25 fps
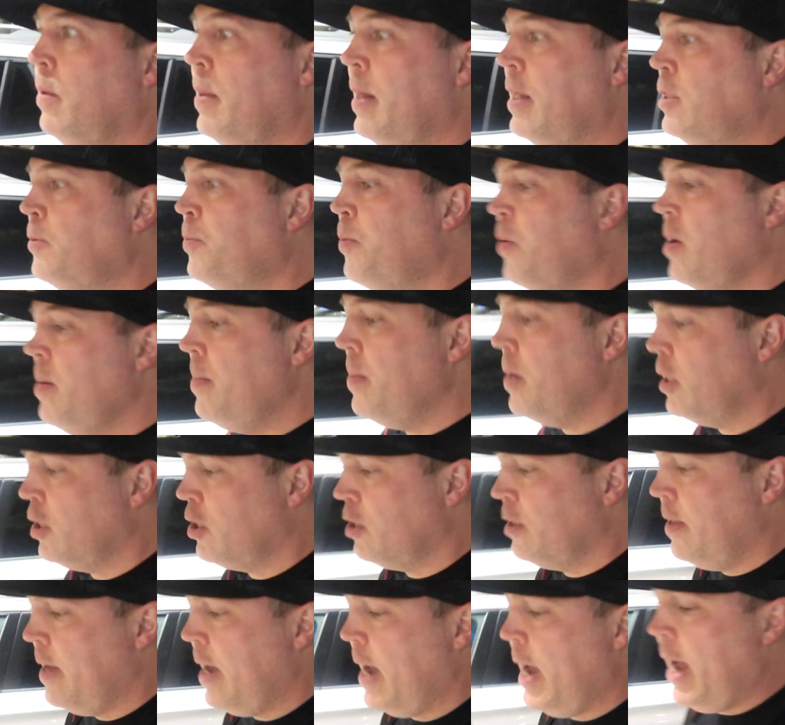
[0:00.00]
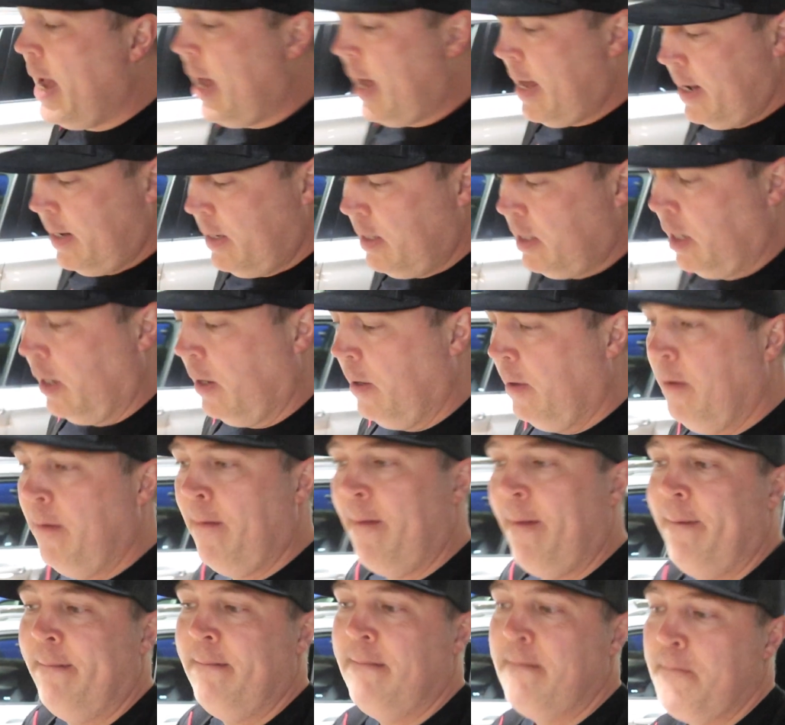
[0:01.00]
That's pretty much that.
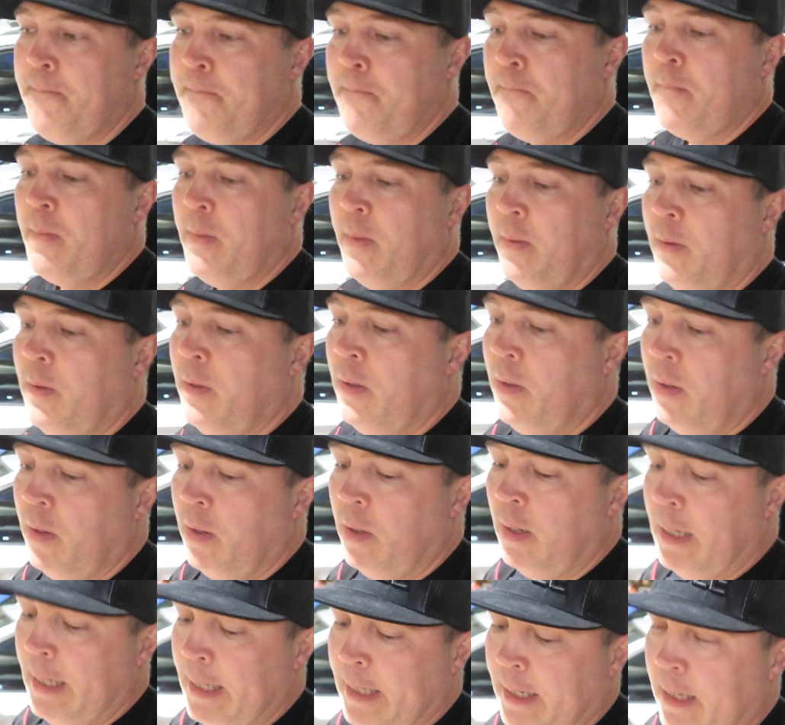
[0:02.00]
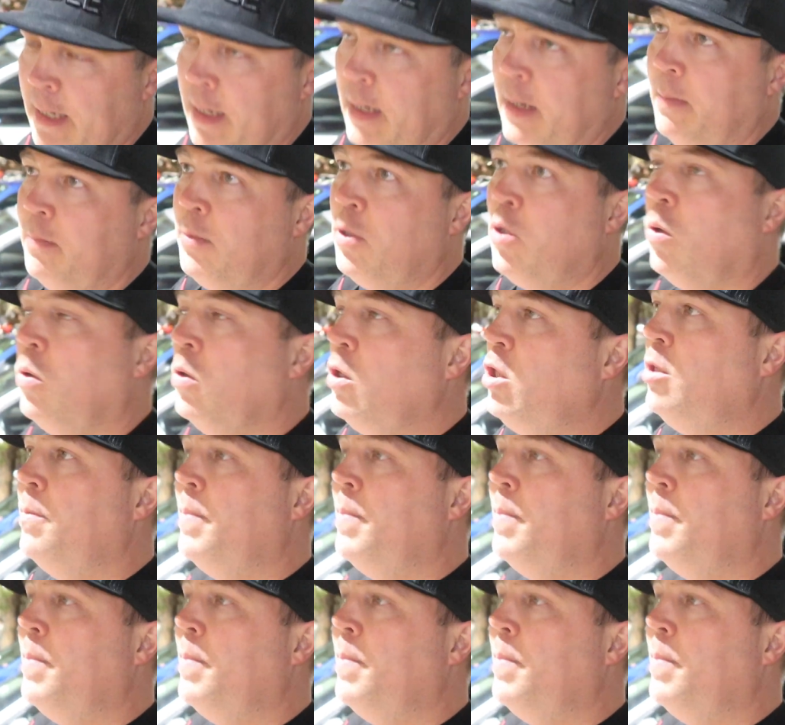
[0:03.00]
Um, told